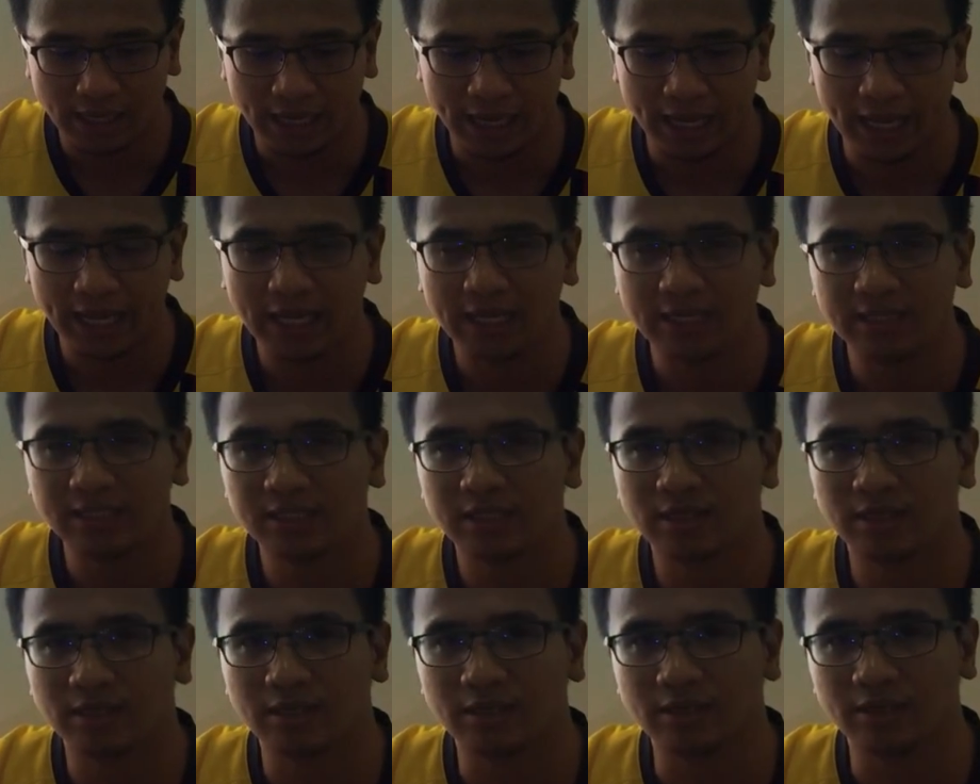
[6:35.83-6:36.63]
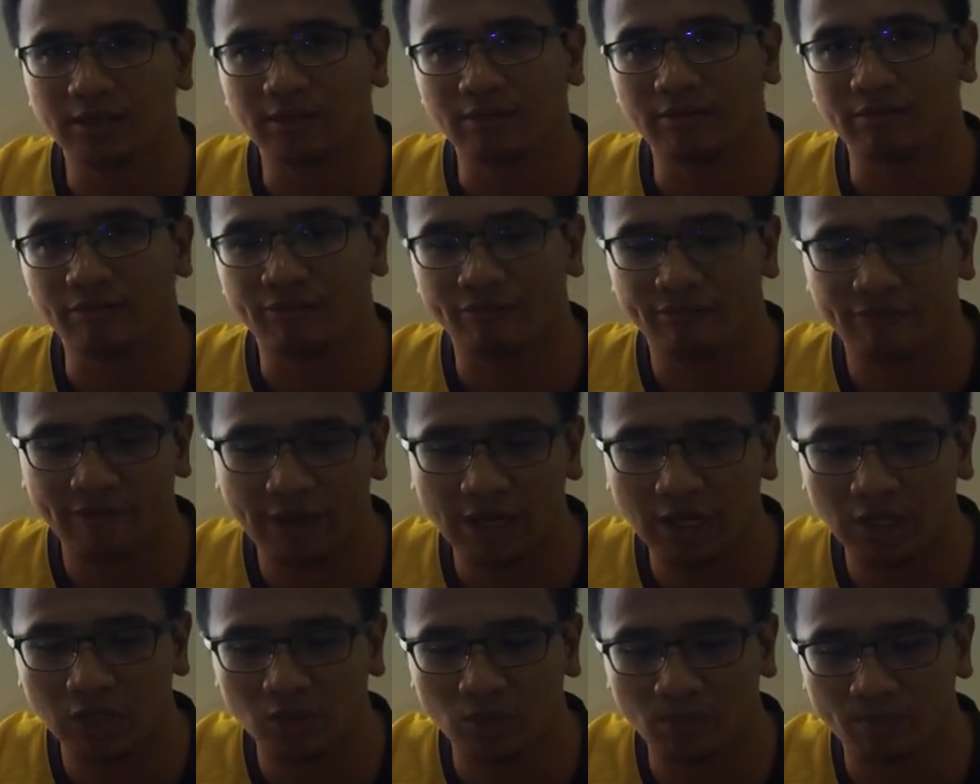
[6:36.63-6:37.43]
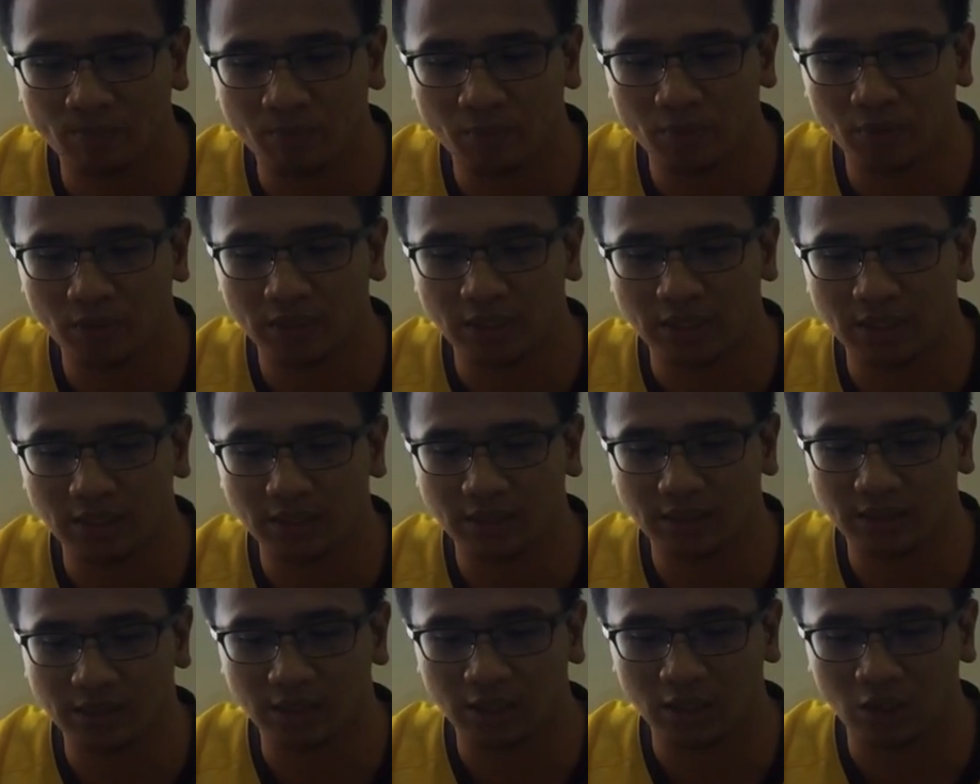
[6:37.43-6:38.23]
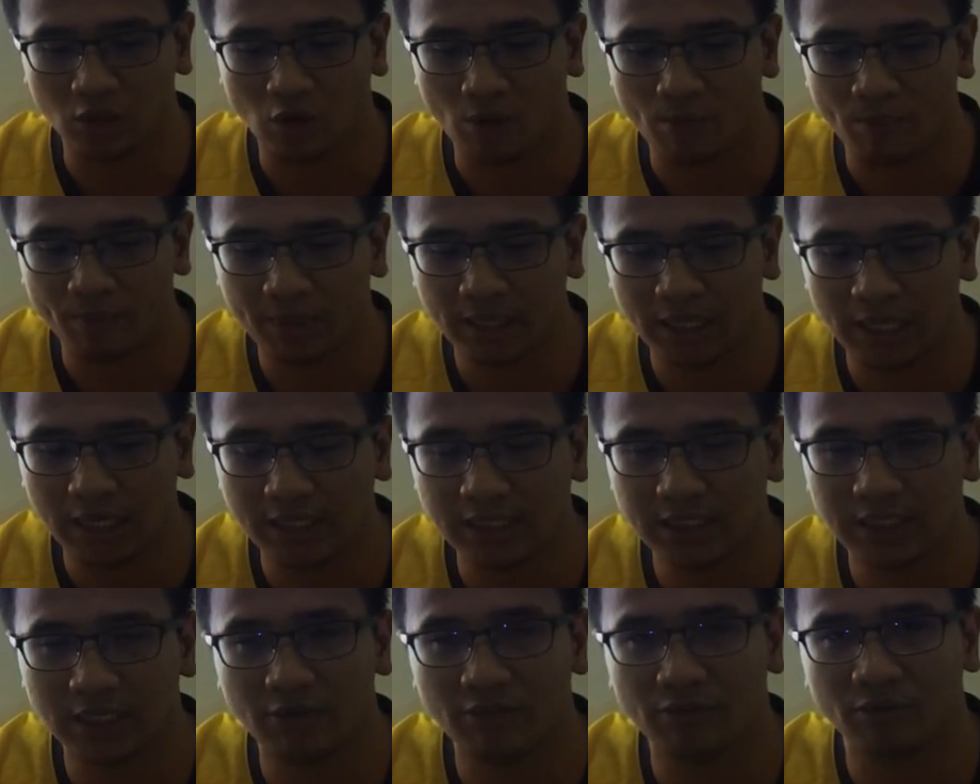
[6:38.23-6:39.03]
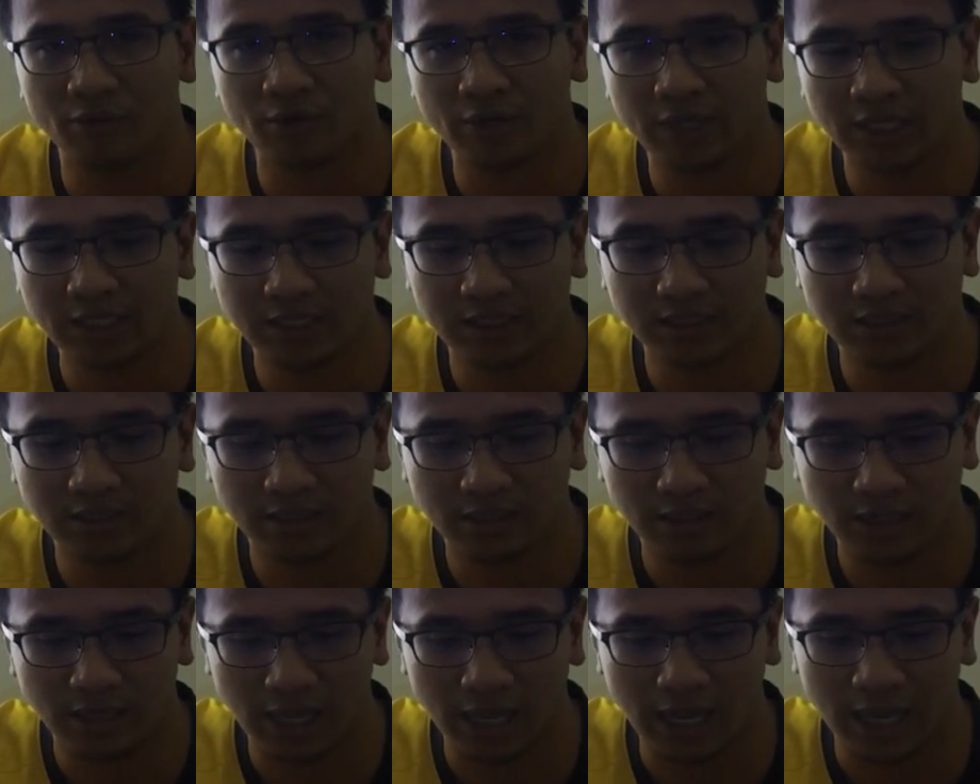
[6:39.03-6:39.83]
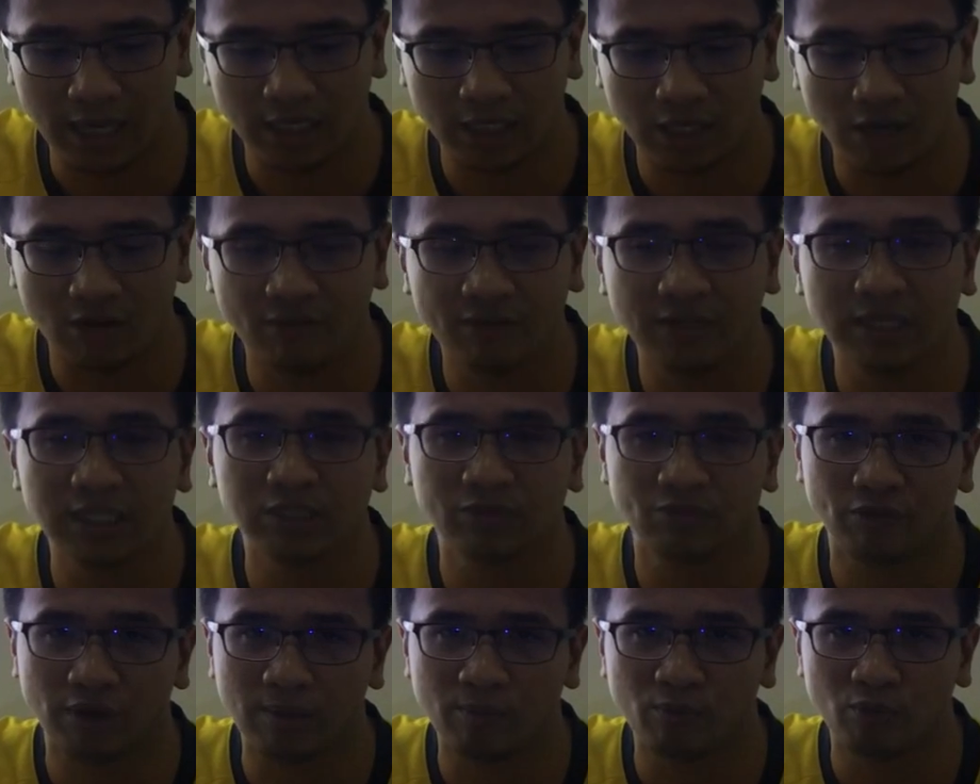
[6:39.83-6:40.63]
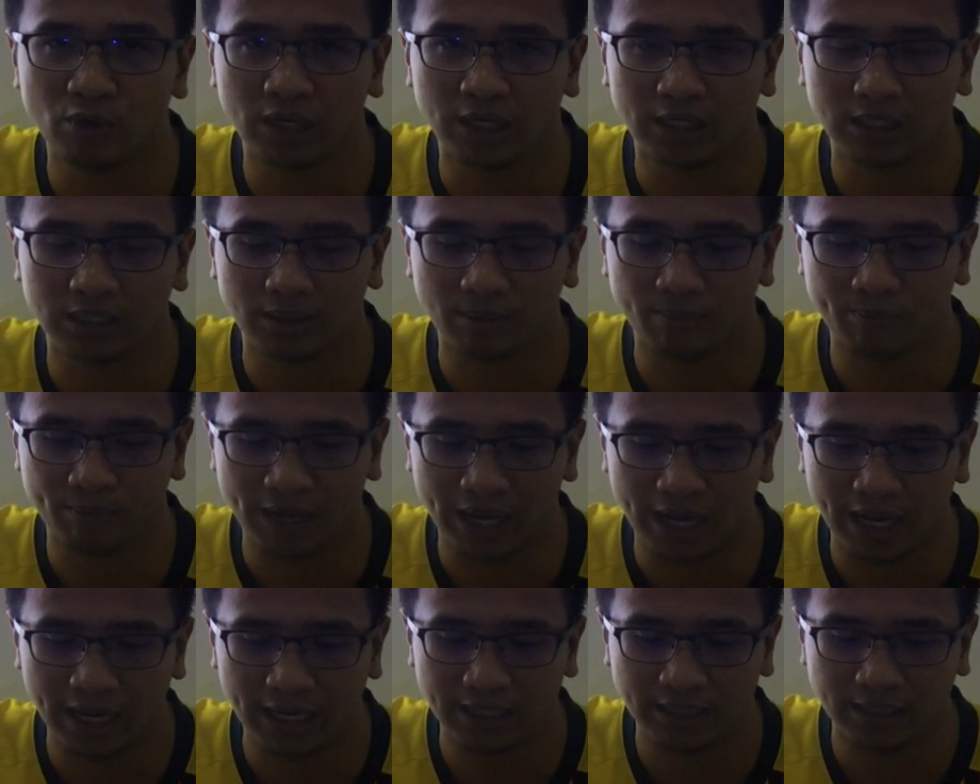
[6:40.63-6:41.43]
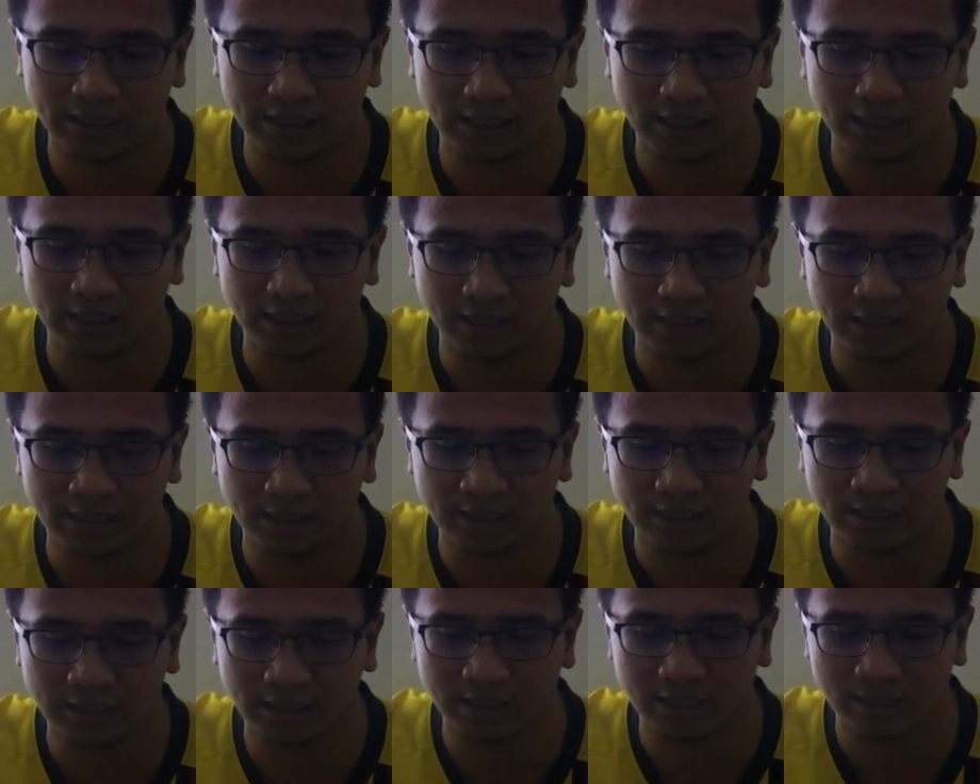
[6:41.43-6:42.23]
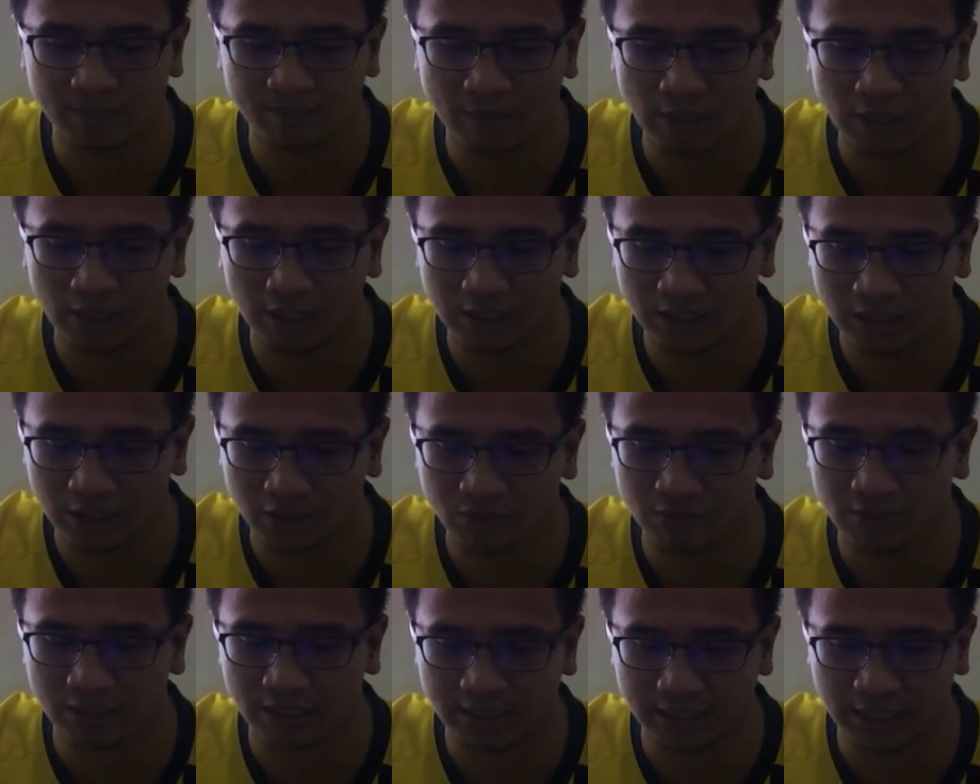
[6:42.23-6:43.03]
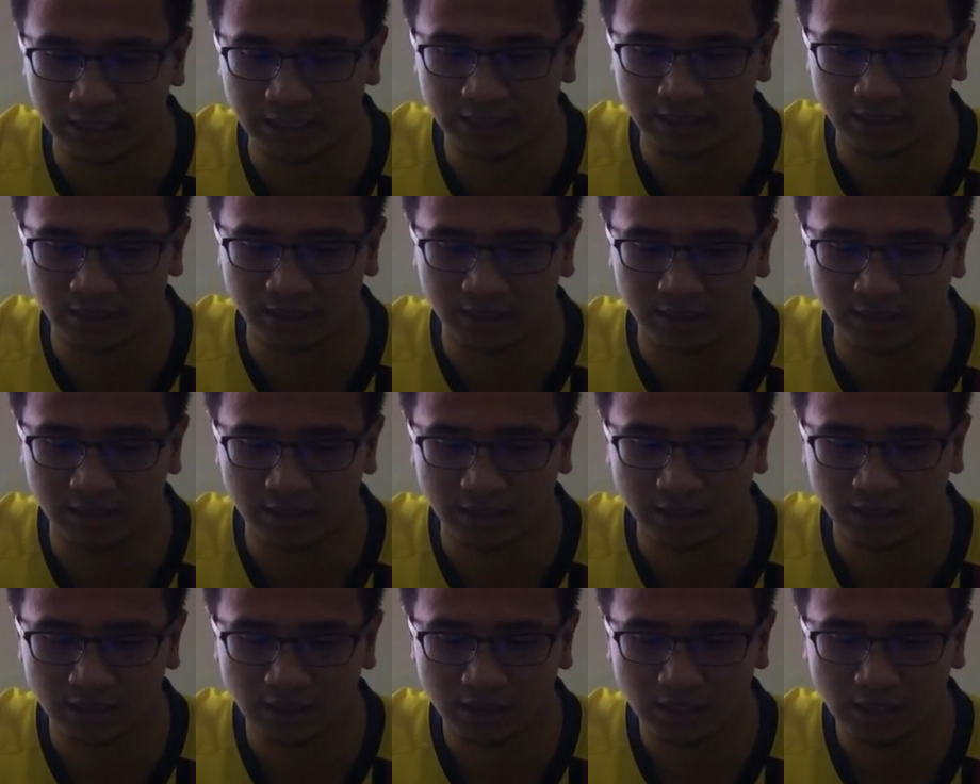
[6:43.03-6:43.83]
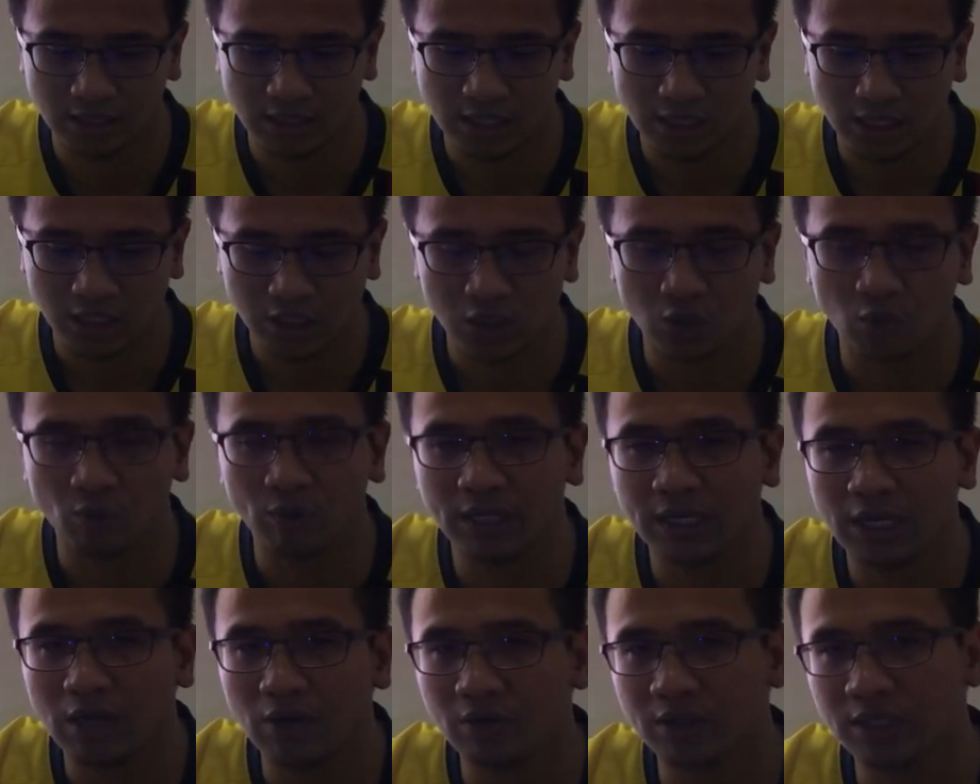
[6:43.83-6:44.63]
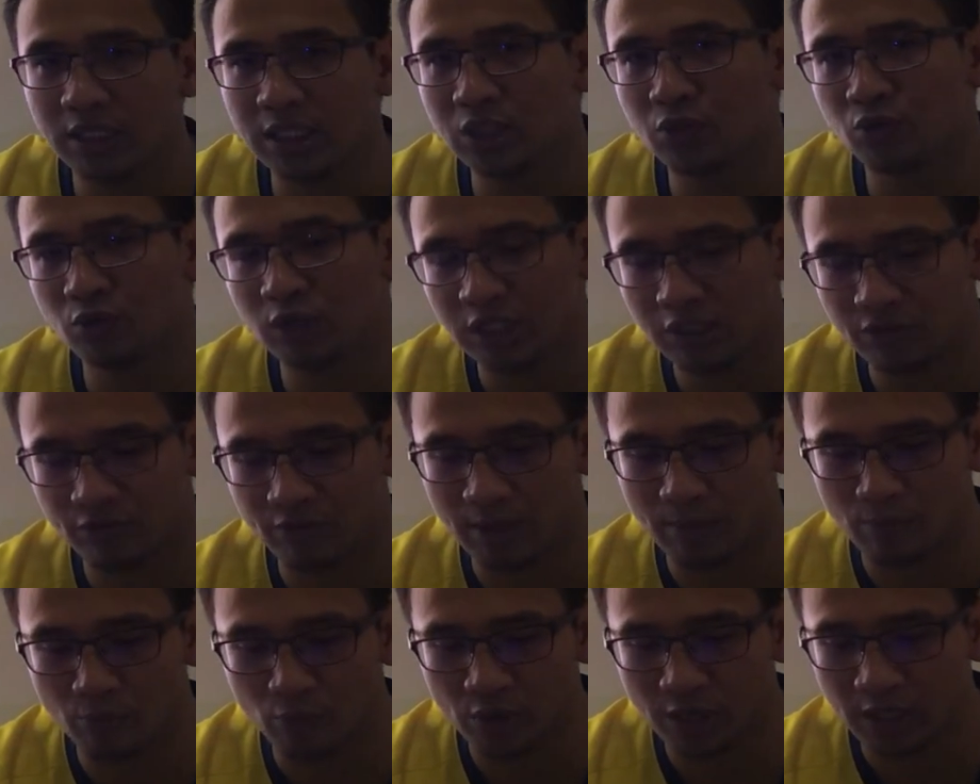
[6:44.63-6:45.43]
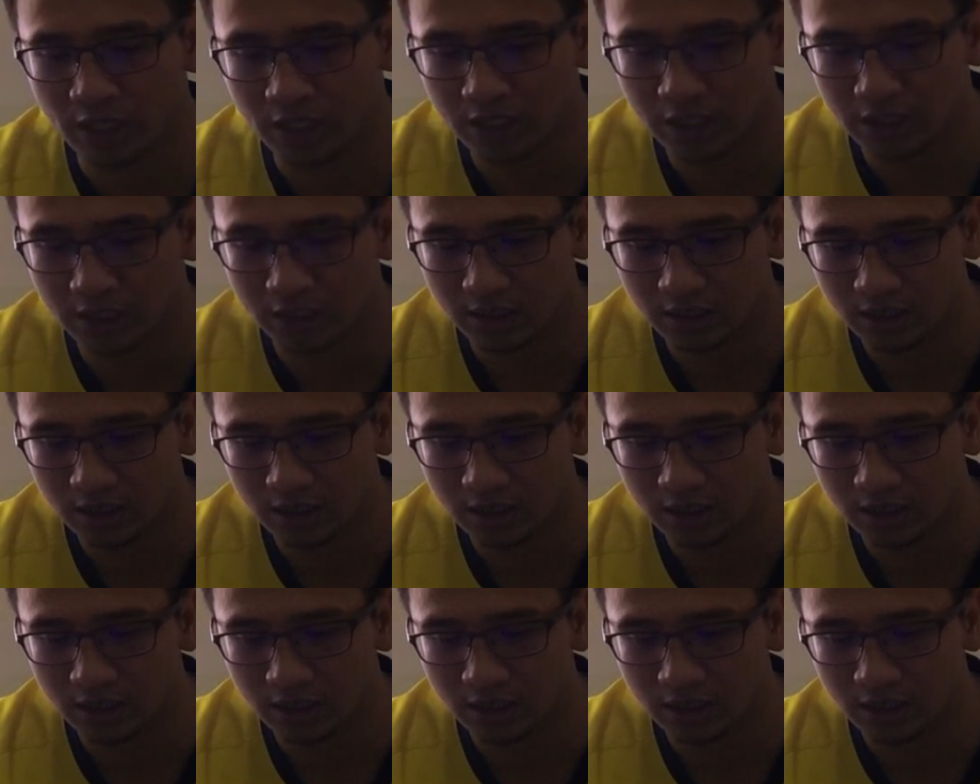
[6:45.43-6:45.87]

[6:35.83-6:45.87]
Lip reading: hence failed to put a comprehensive risk and governance framework behind the speculative transactions. So without this risk framework,